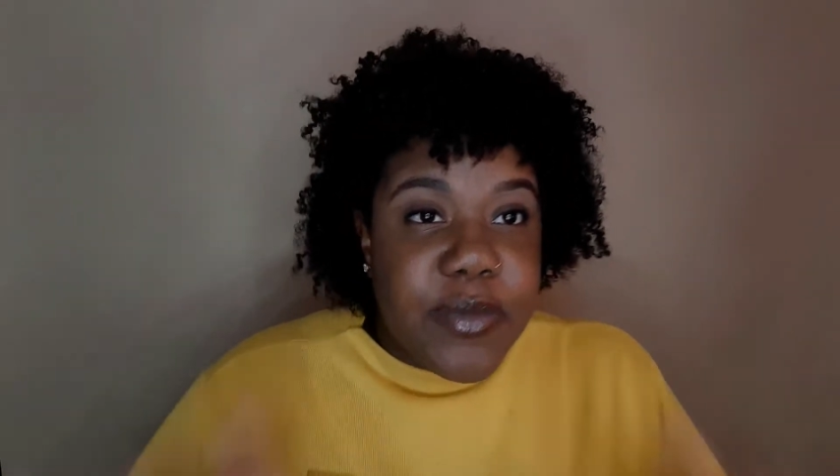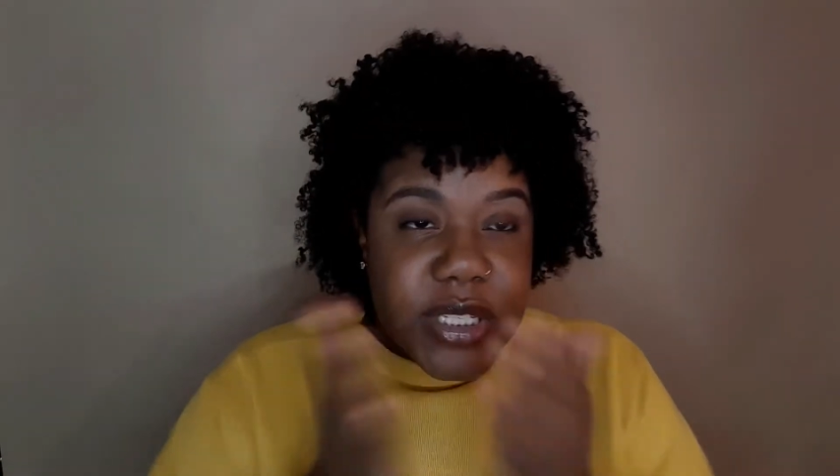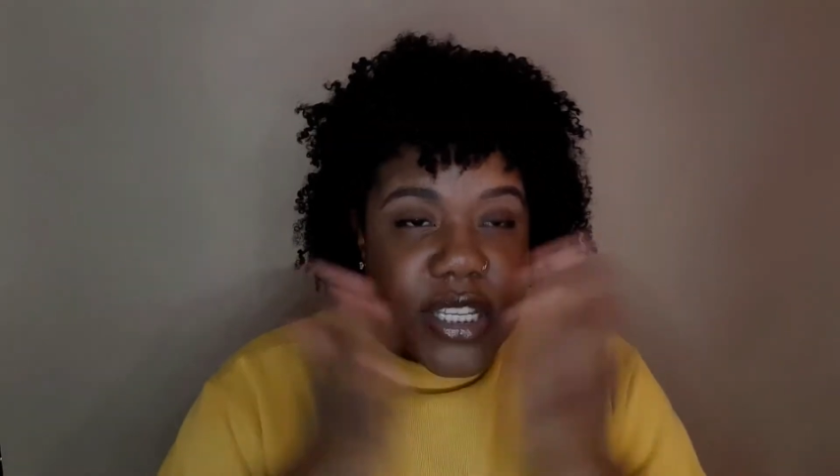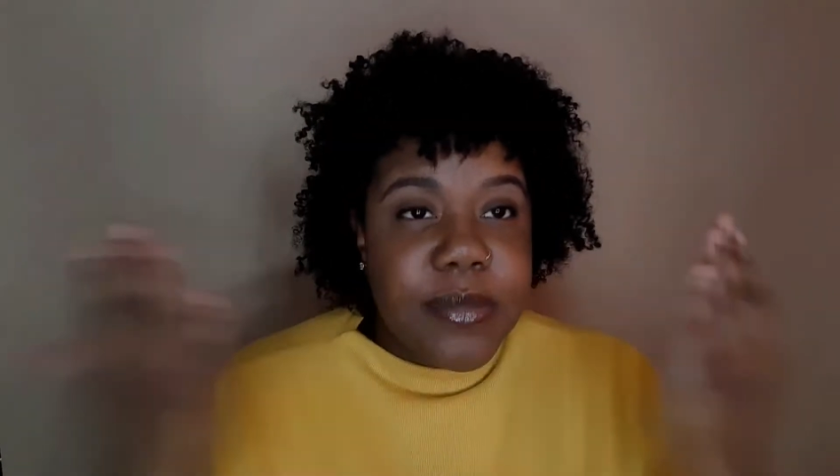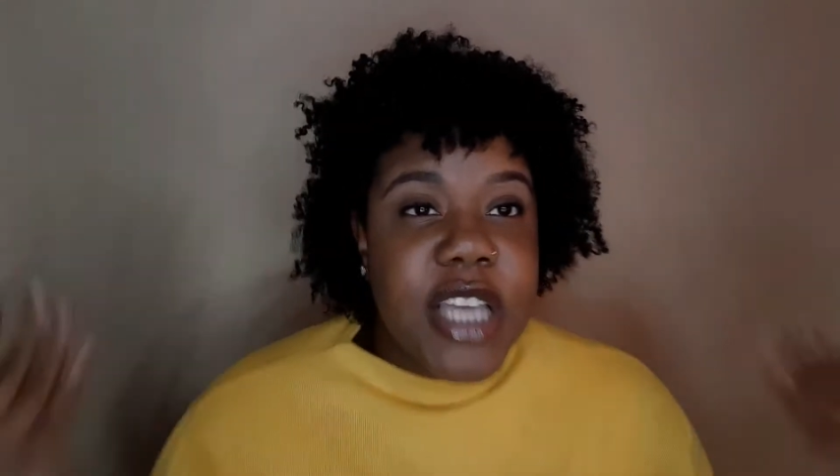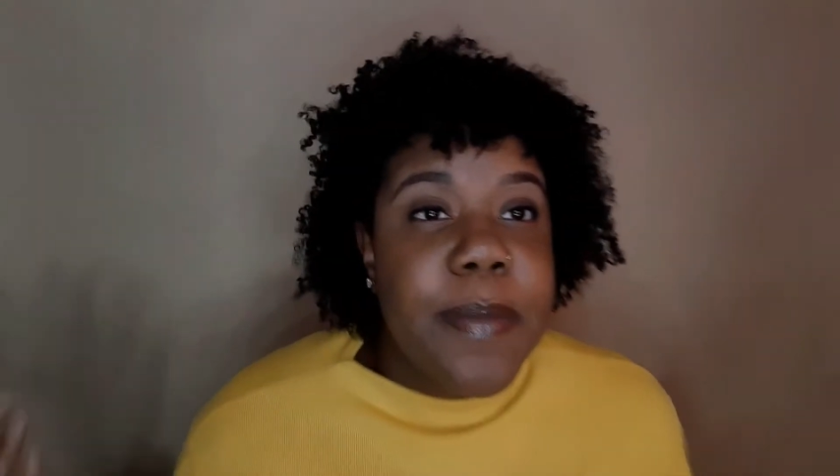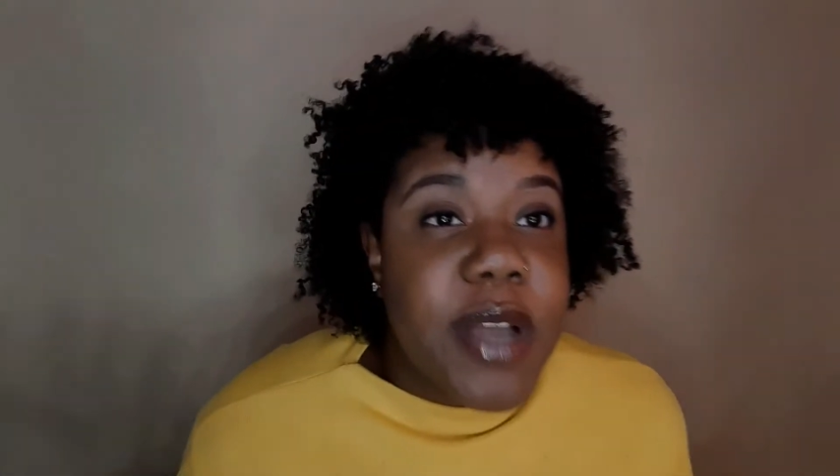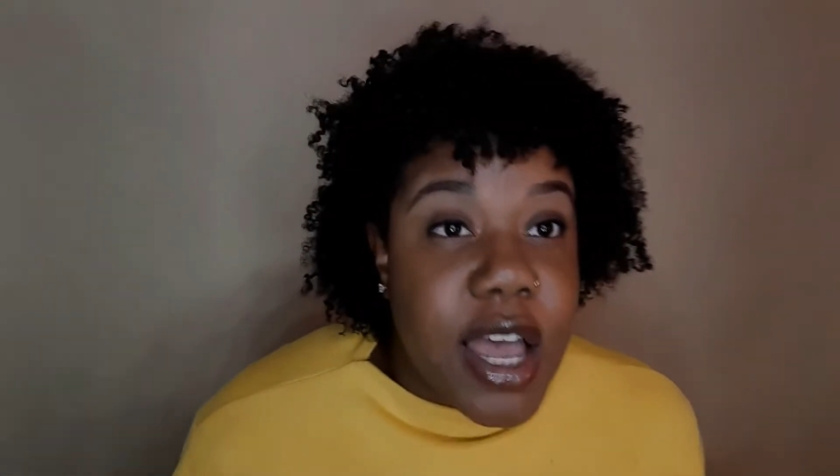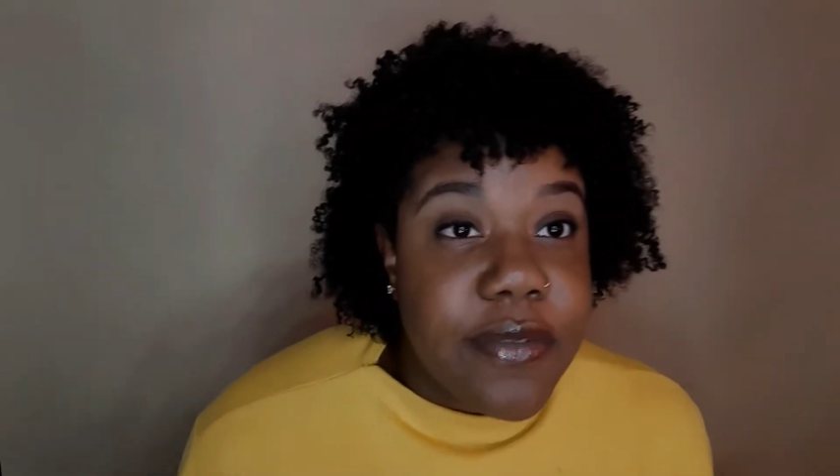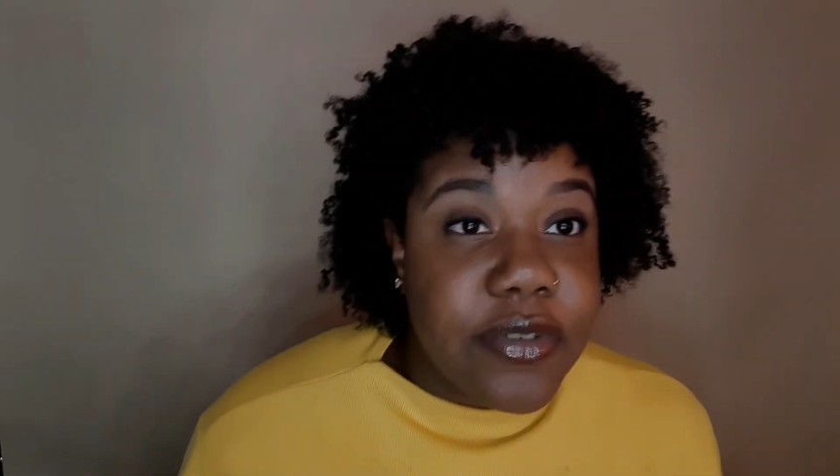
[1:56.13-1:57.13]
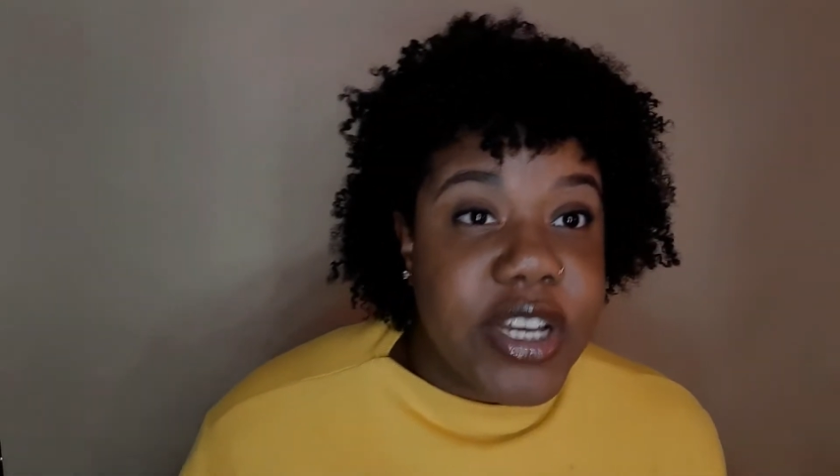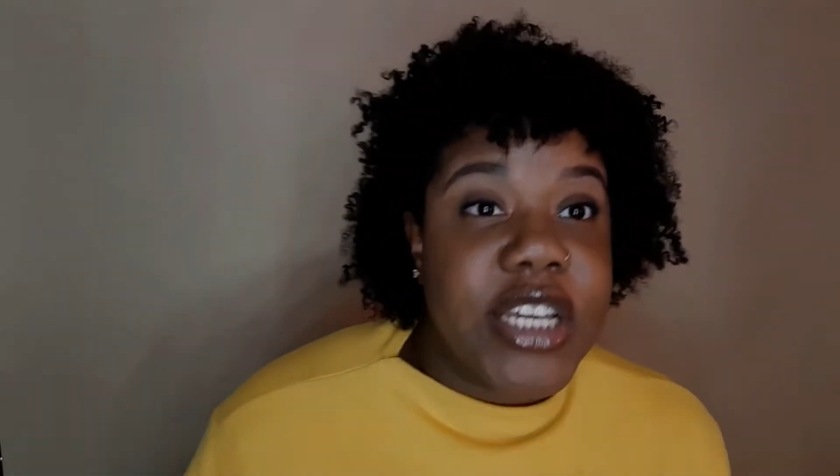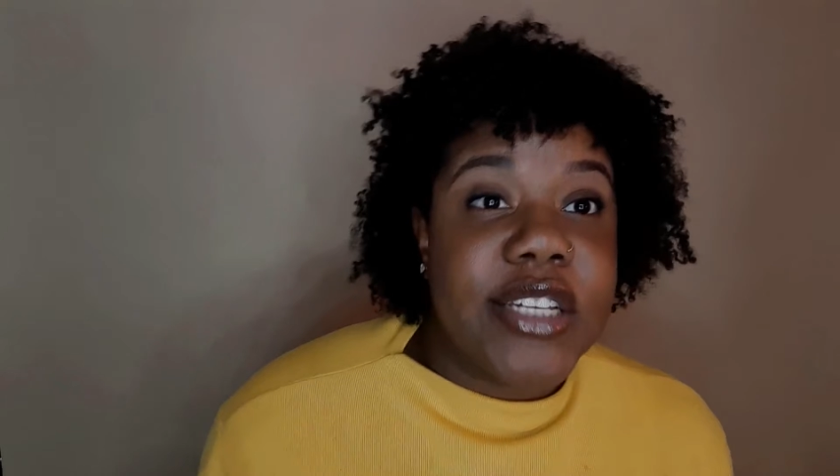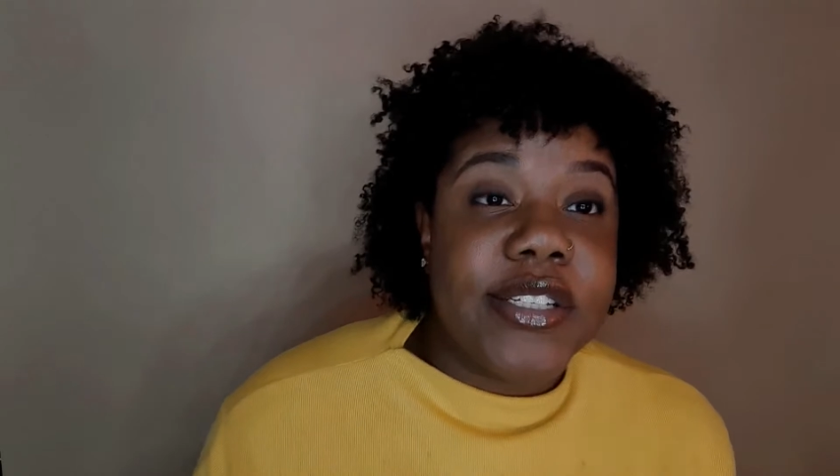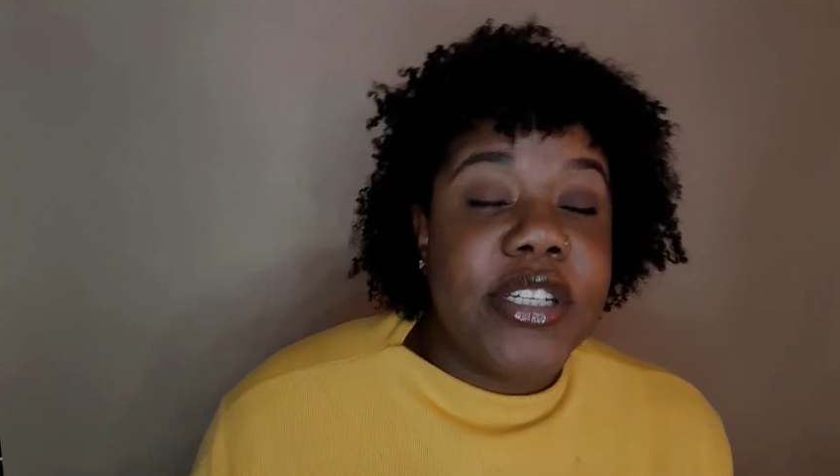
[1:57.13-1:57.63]
me some type of
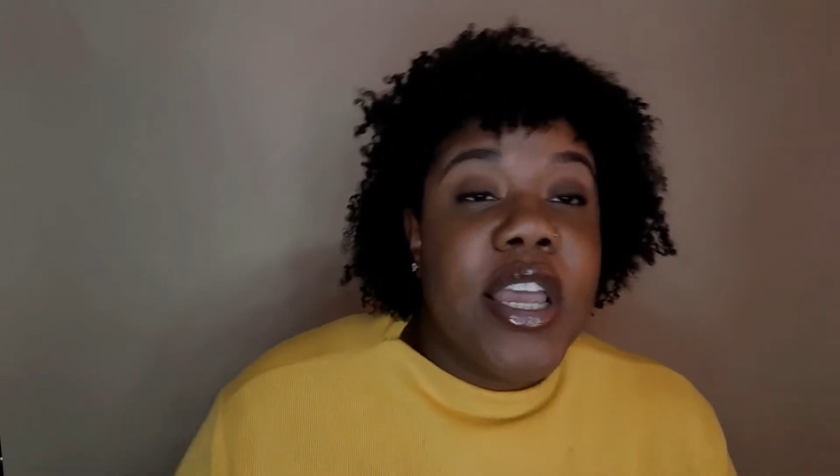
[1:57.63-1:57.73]
coverage.